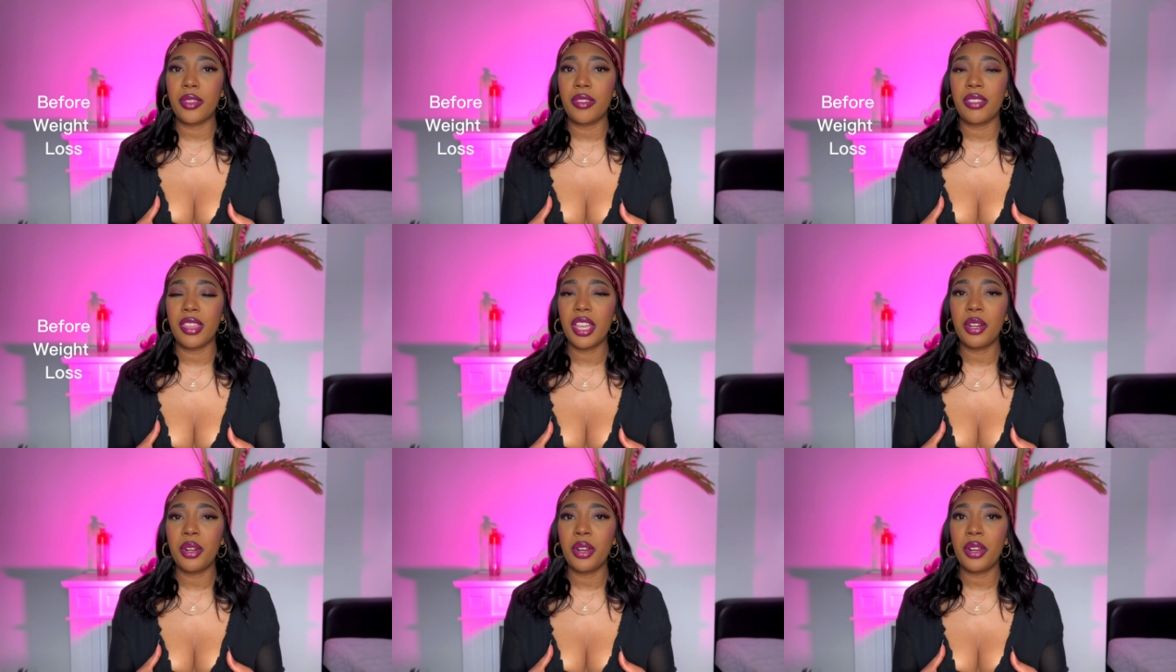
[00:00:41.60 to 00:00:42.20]

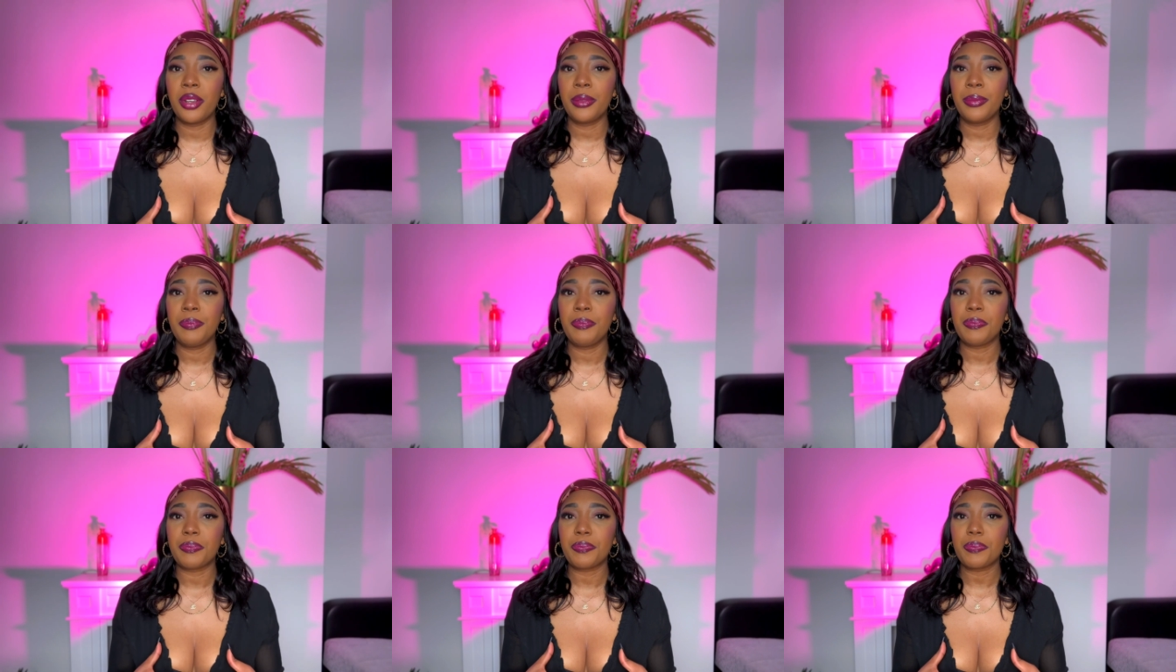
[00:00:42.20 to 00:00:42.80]
thinner,
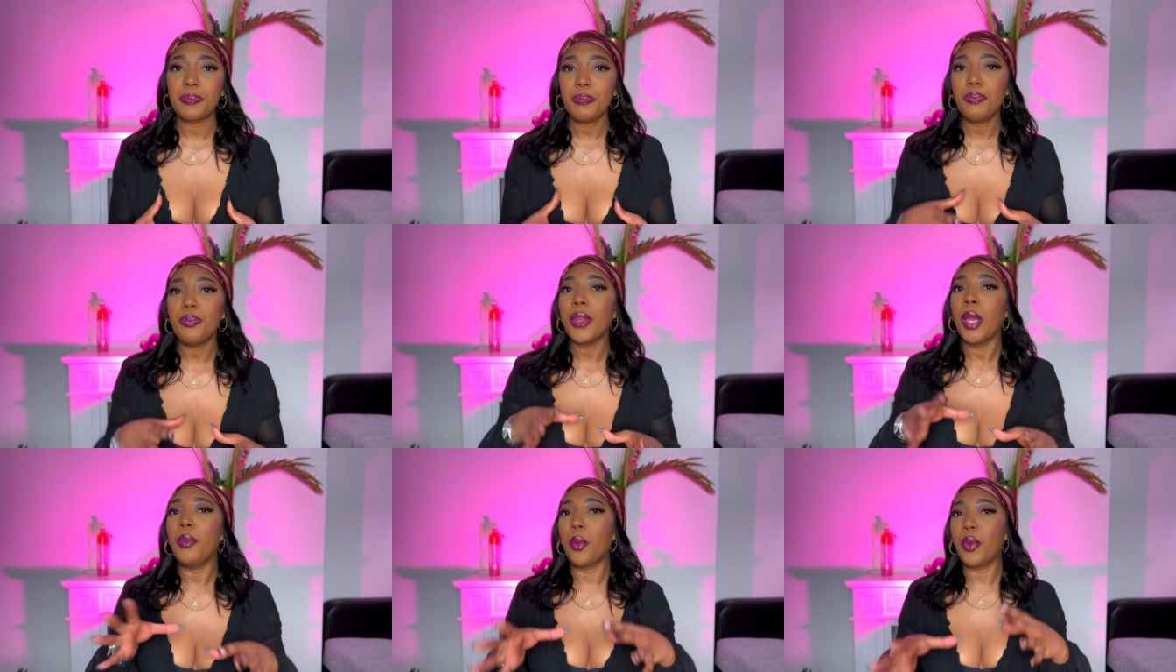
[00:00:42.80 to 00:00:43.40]

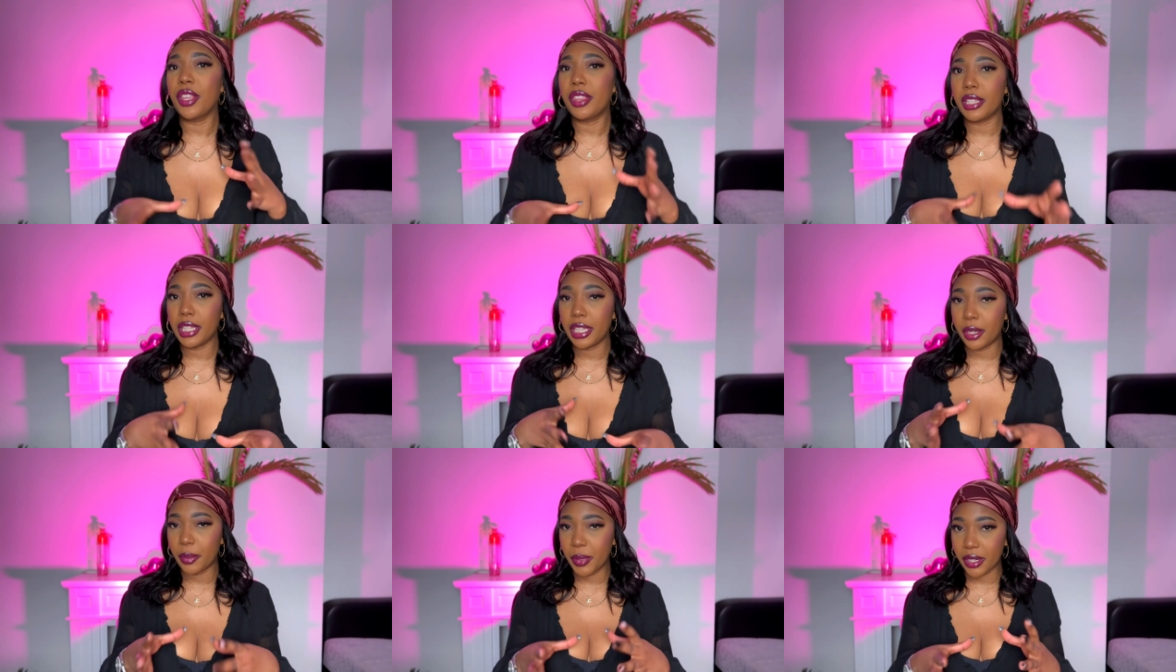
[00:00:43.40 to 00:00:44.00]
but with a
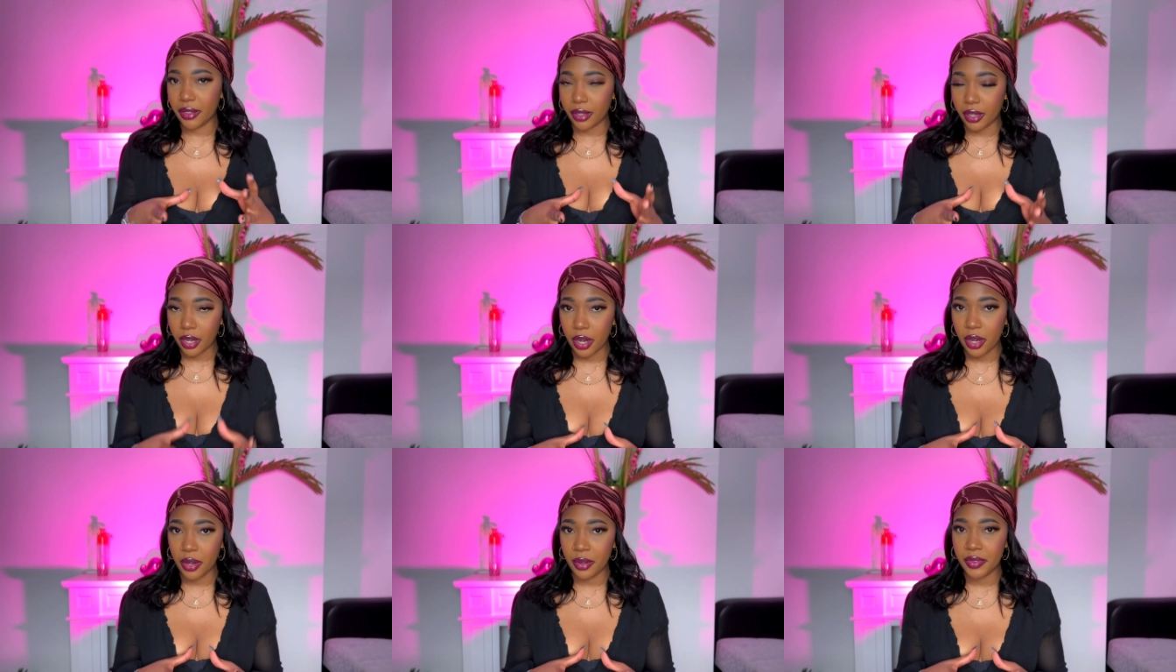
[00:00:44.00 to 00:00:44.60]
little bit of
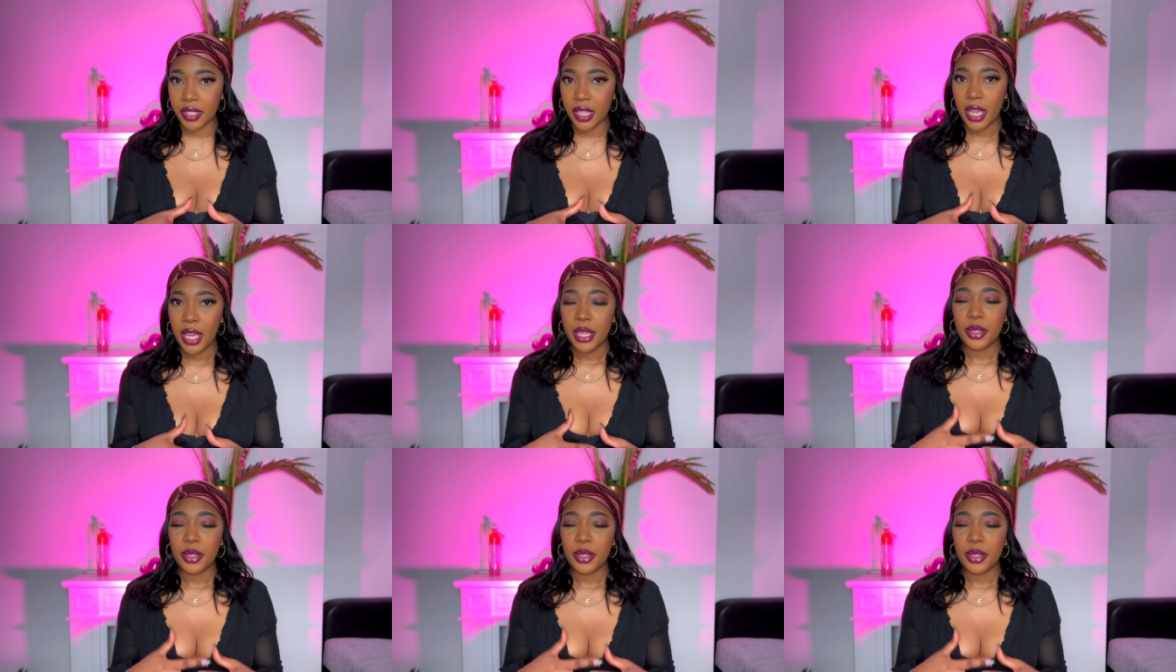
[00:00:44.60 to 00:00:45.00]
curves.